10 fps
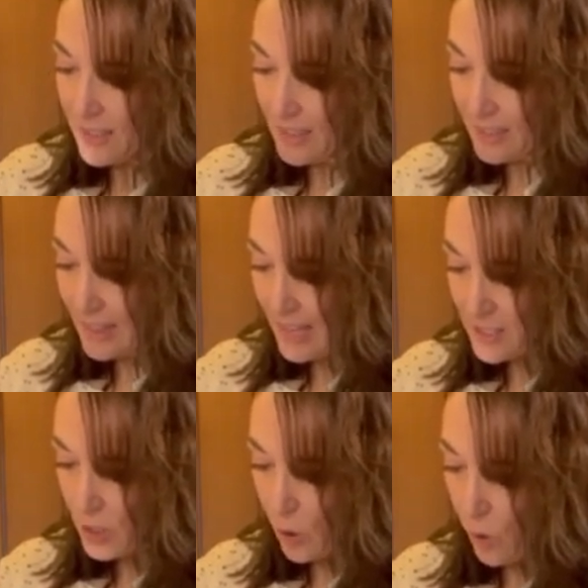the
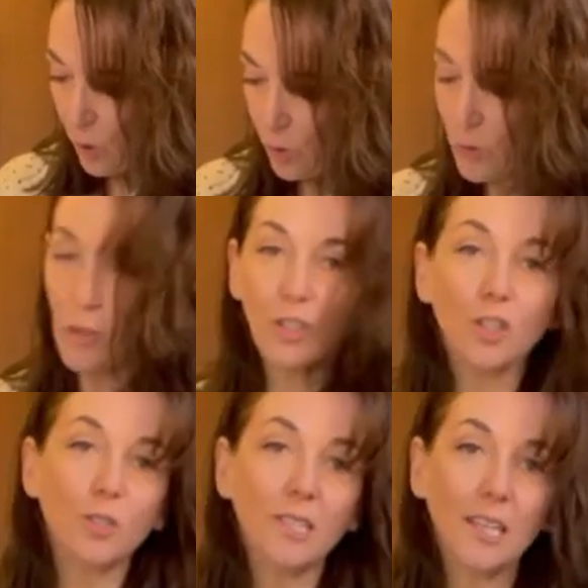less holes
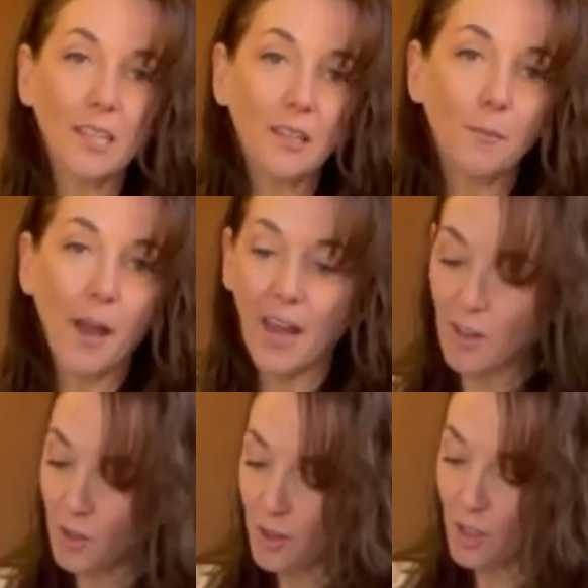you see in the
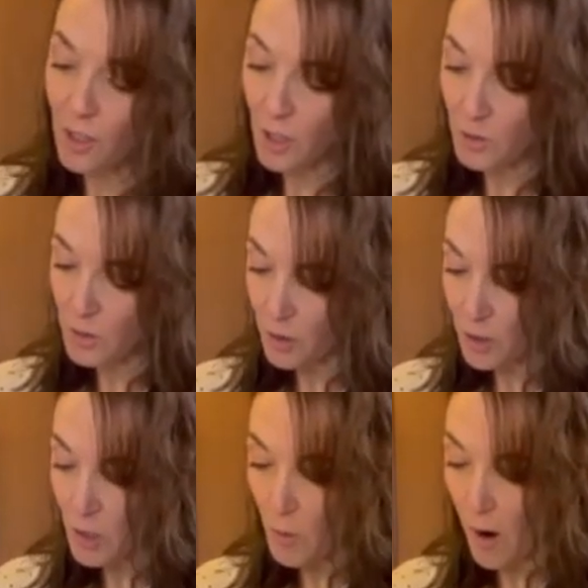batter, the closer
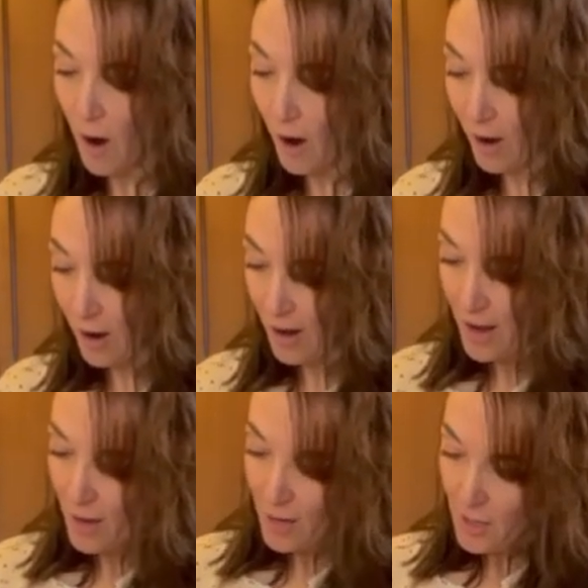you are
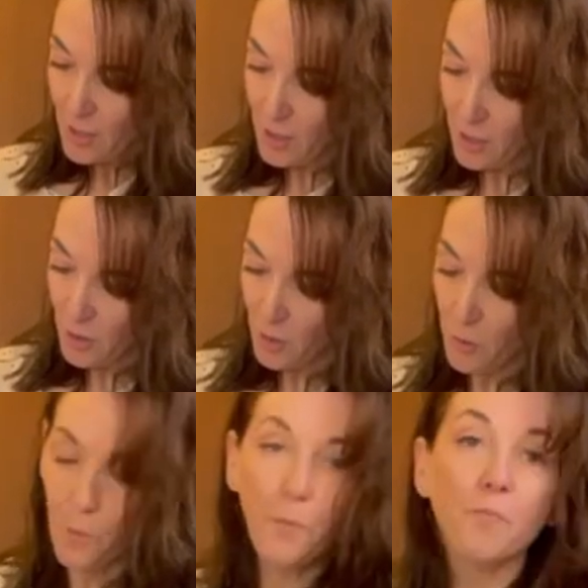
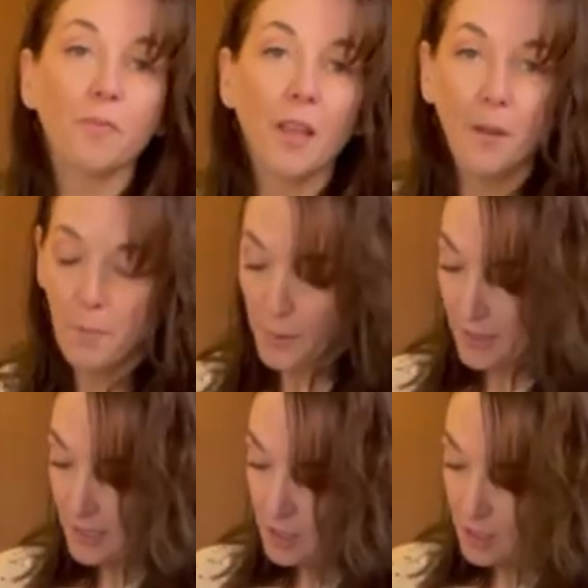to
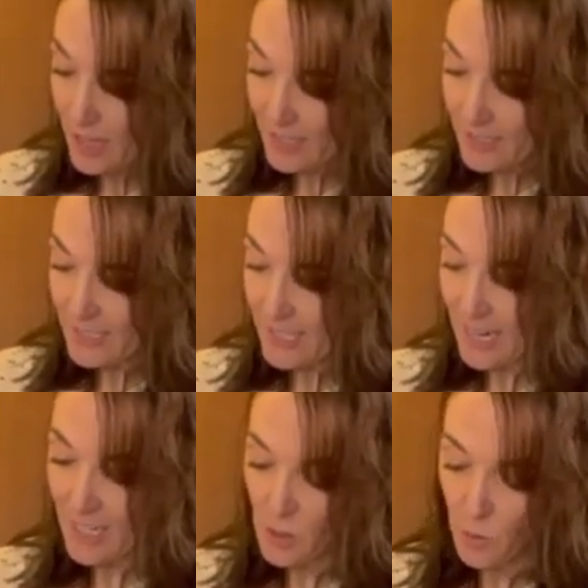being to that
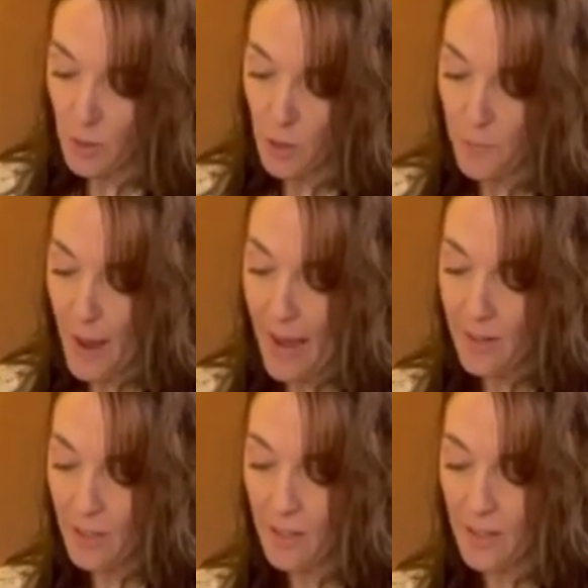stage where your
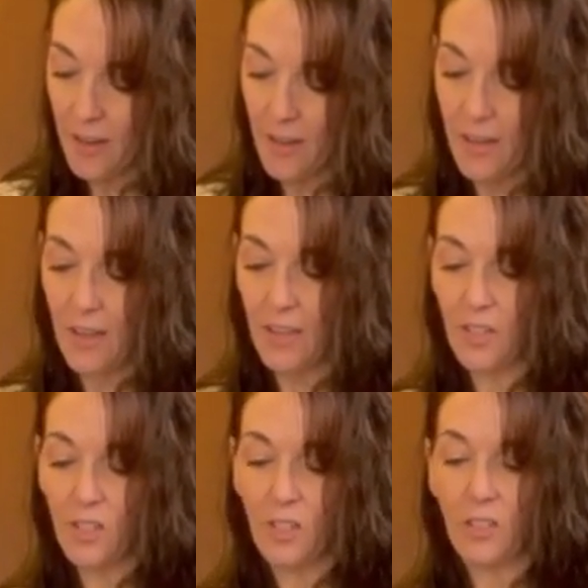batter
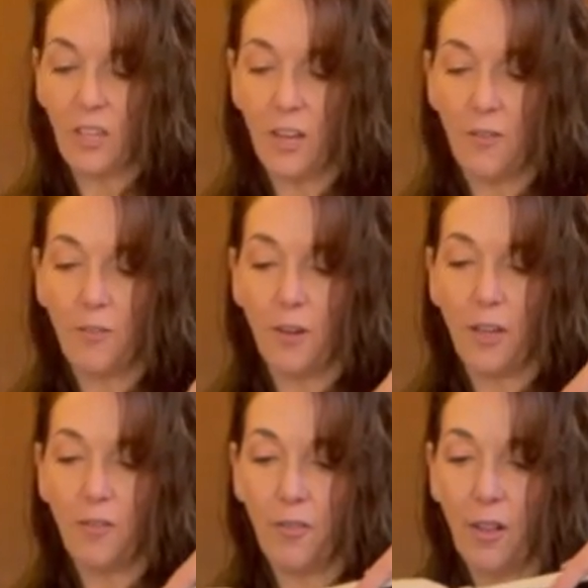is just gonna
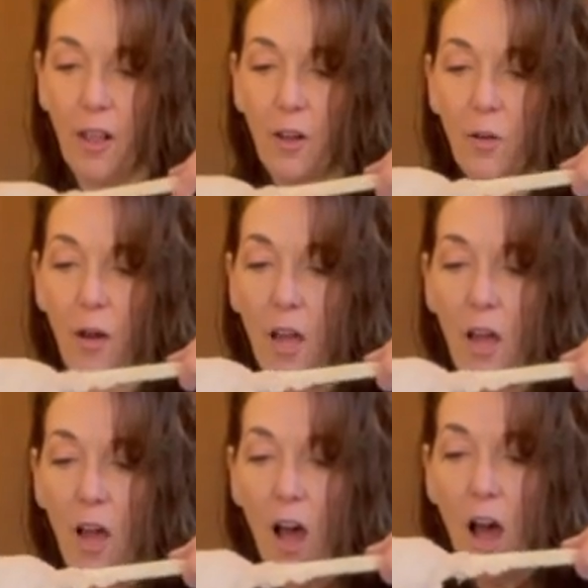free flow
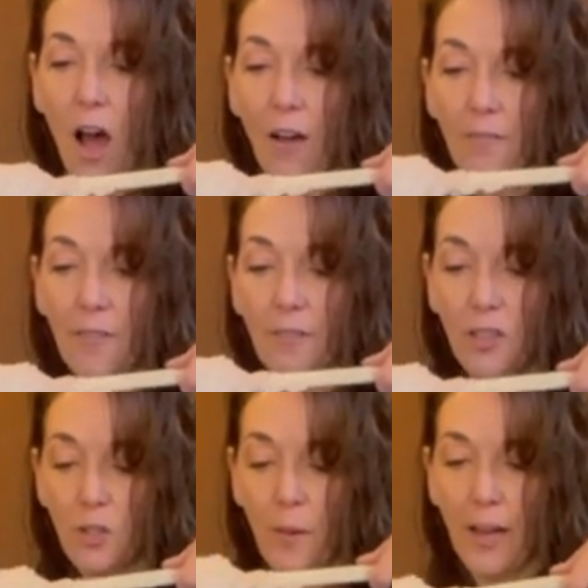off of your
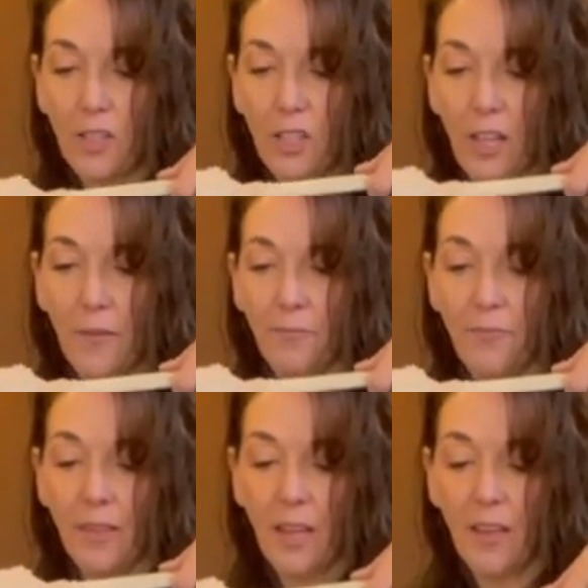spatula.
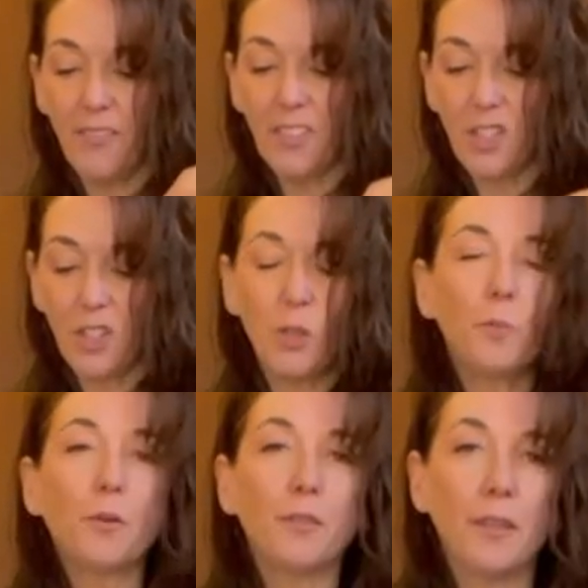If it's
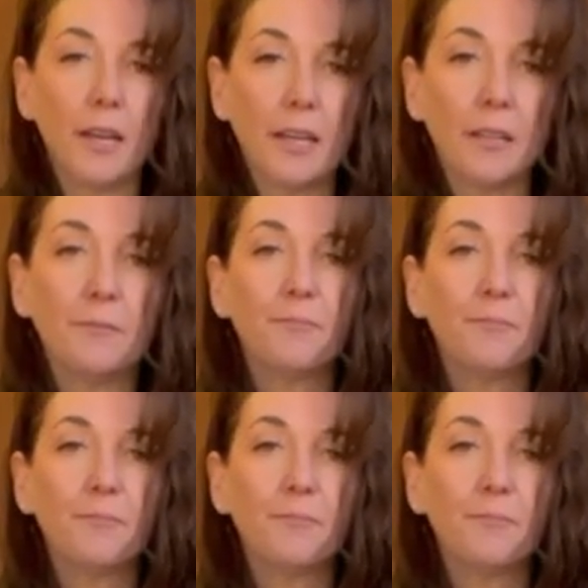super thick,